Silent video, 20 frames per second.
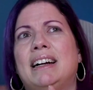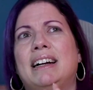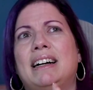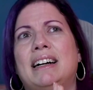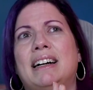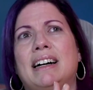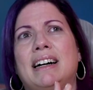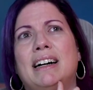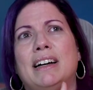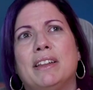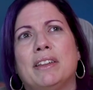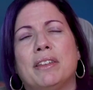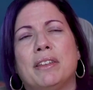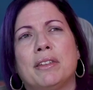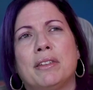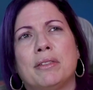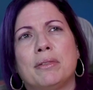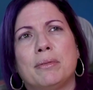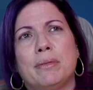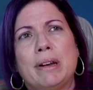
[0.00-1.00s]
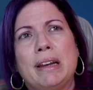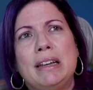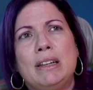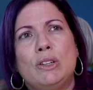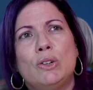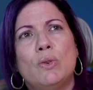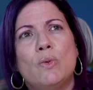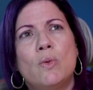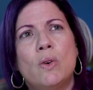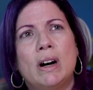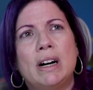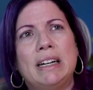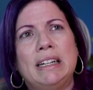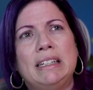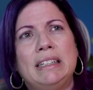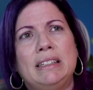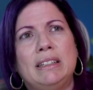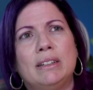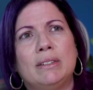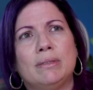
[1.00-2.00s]

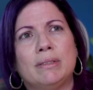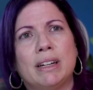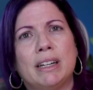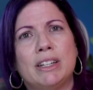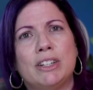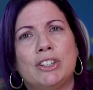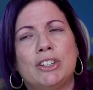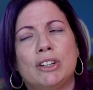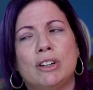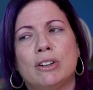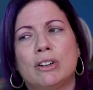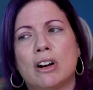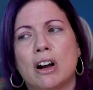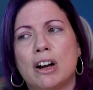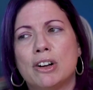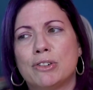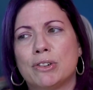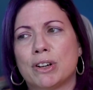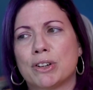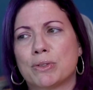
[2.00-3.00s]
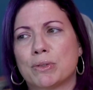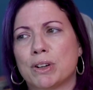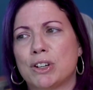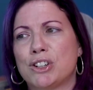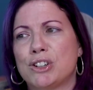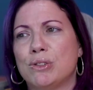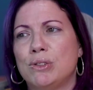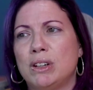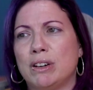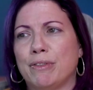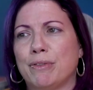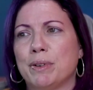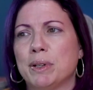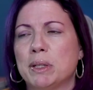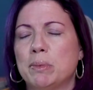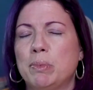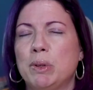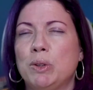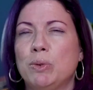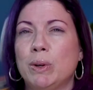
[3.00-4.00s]
3-to-1 ratio, contrast ratio difference
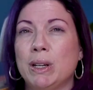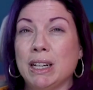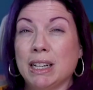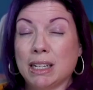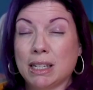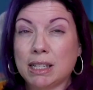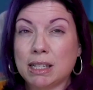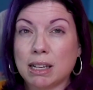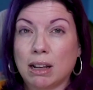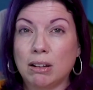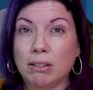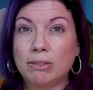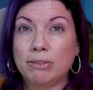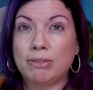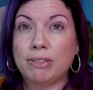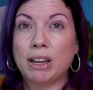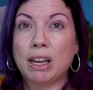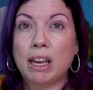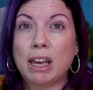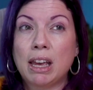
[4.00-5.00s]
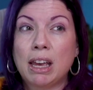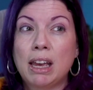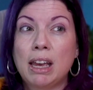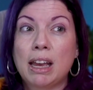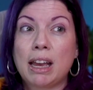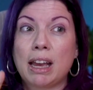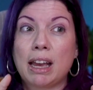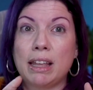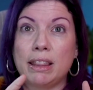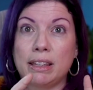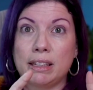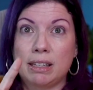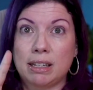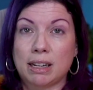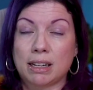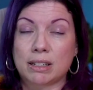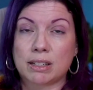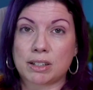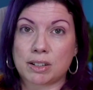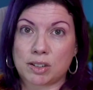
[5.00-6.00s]
between itself and the
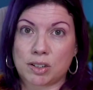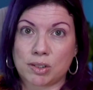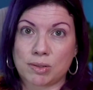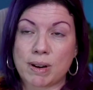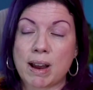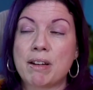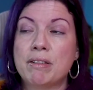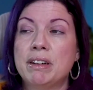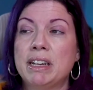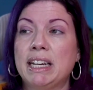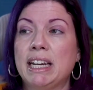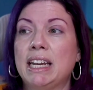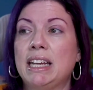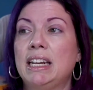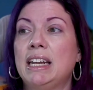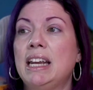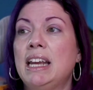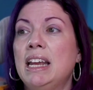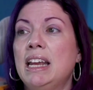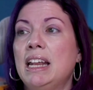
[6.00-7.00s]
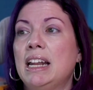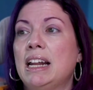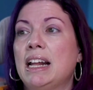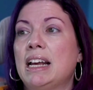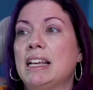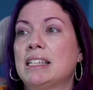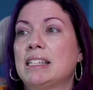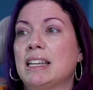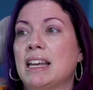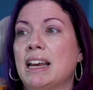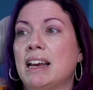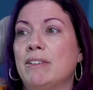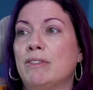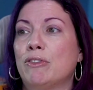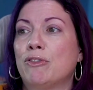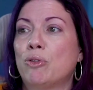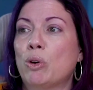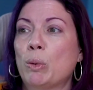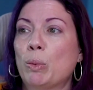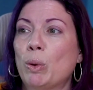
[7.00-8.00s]
text surrounding it. It has to have a
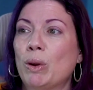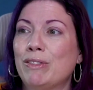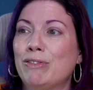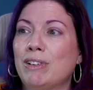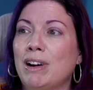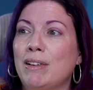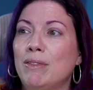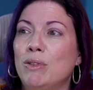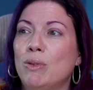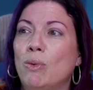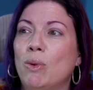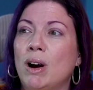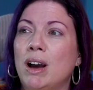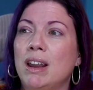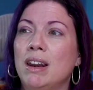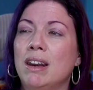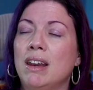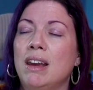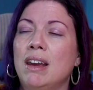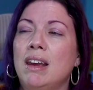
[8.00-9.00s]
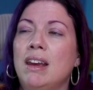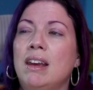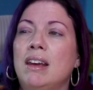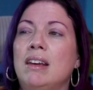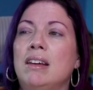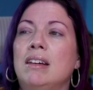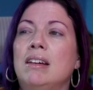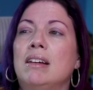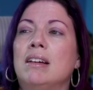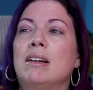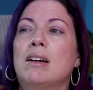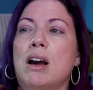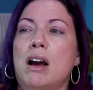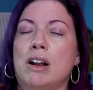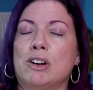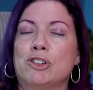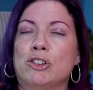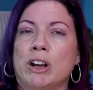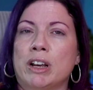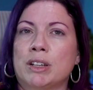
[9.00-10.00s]
4.5-to-1
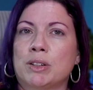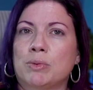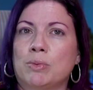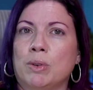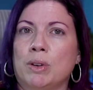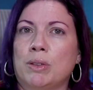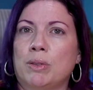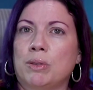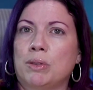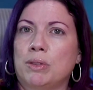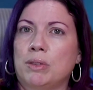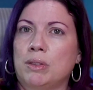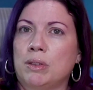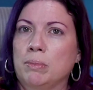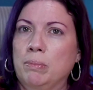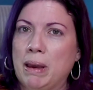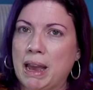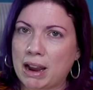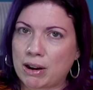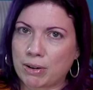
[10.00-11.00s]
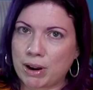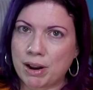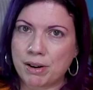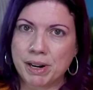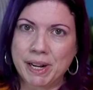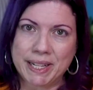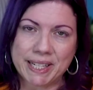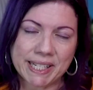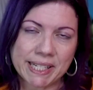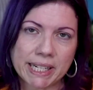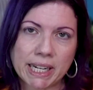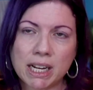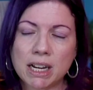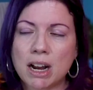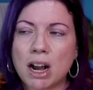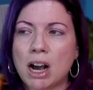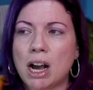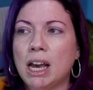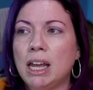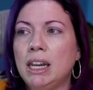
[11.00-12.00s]
contrast with the background it's sitting
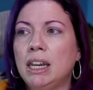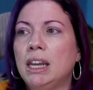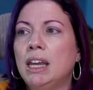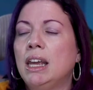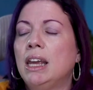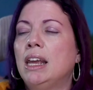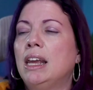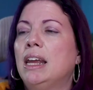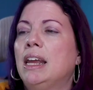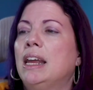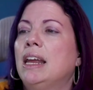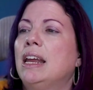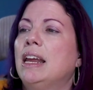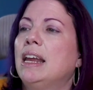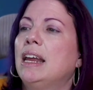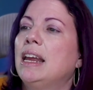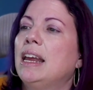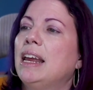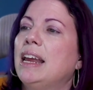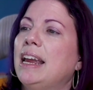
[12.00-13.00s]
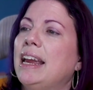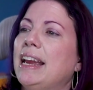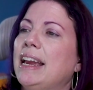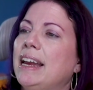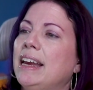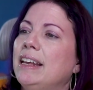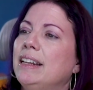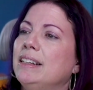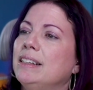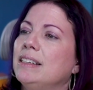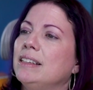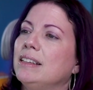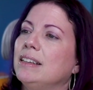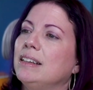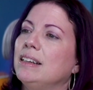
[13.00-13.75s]
on. And